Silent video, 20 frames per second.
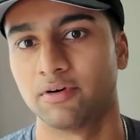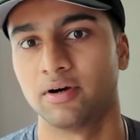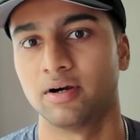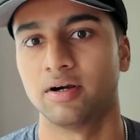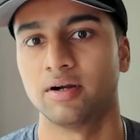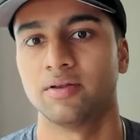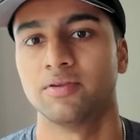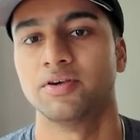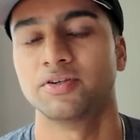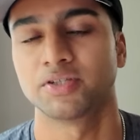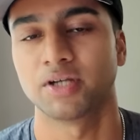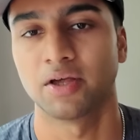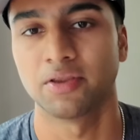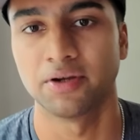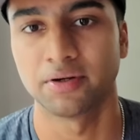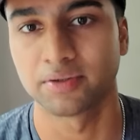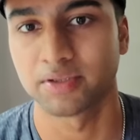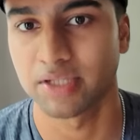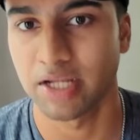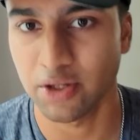for this
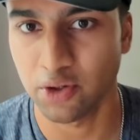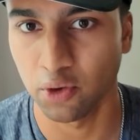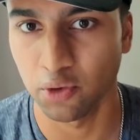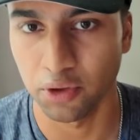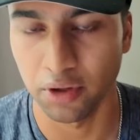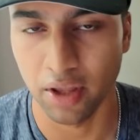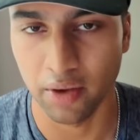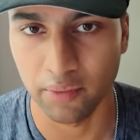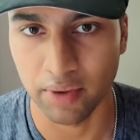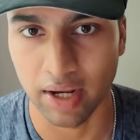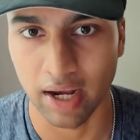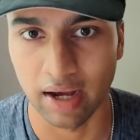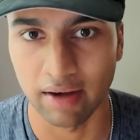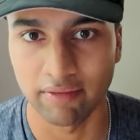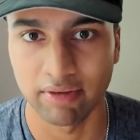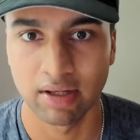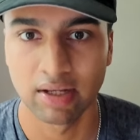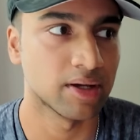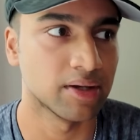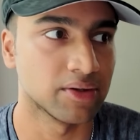other stakeholder that we
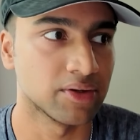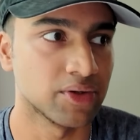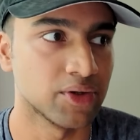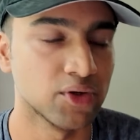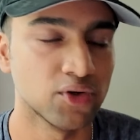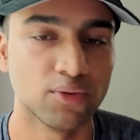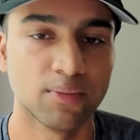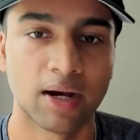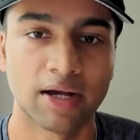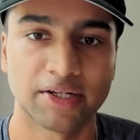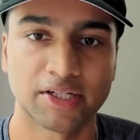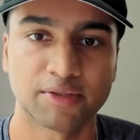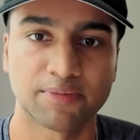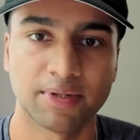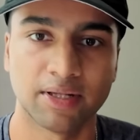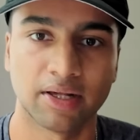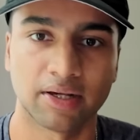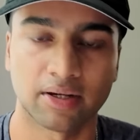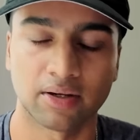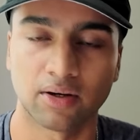have. And you might just
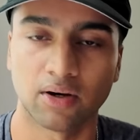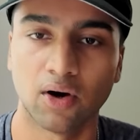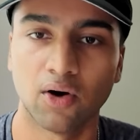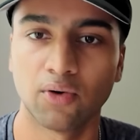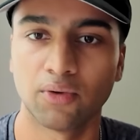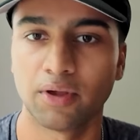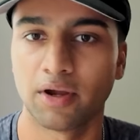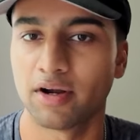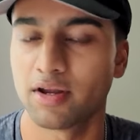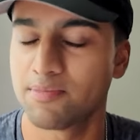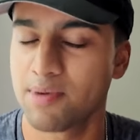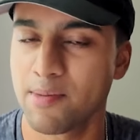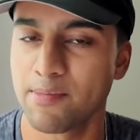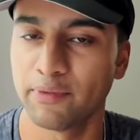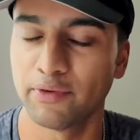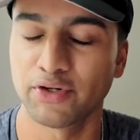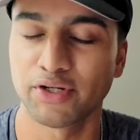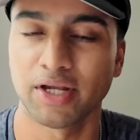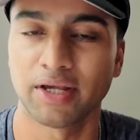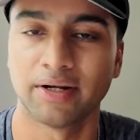be like, oh, they already paid me
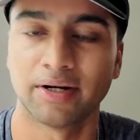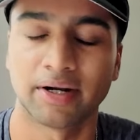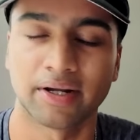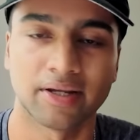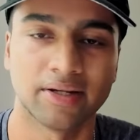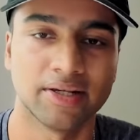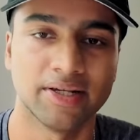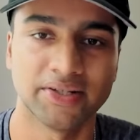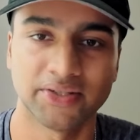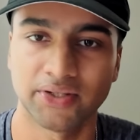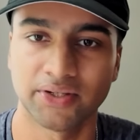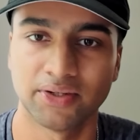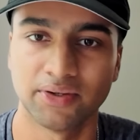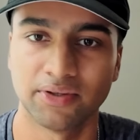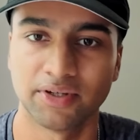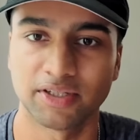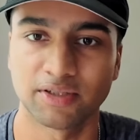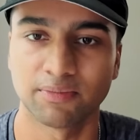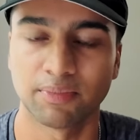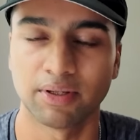retainer, I can easily do
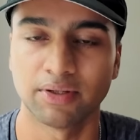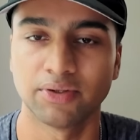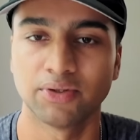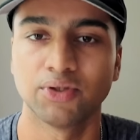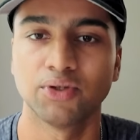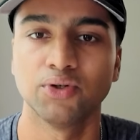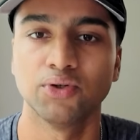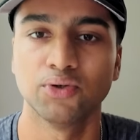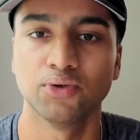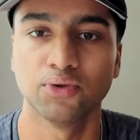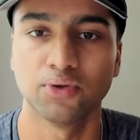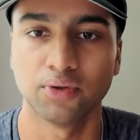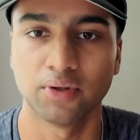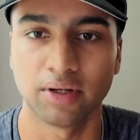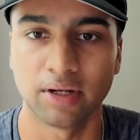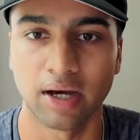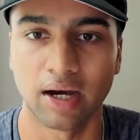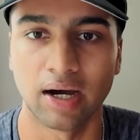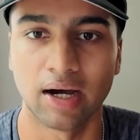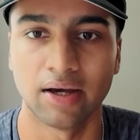this, but do
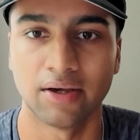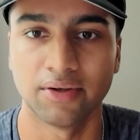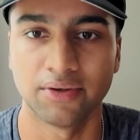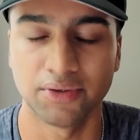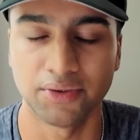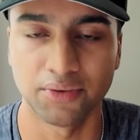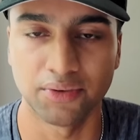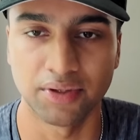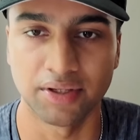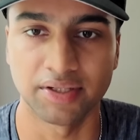not do